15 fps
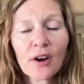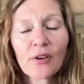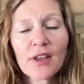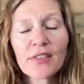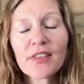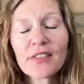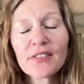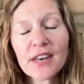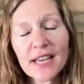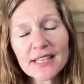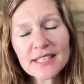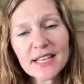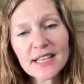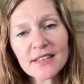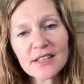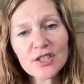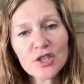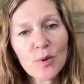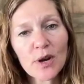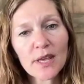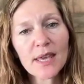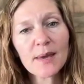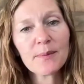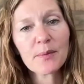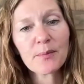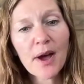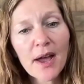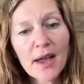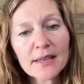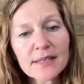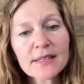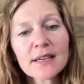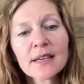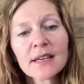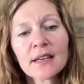All right, then the next date that you want to keep in mind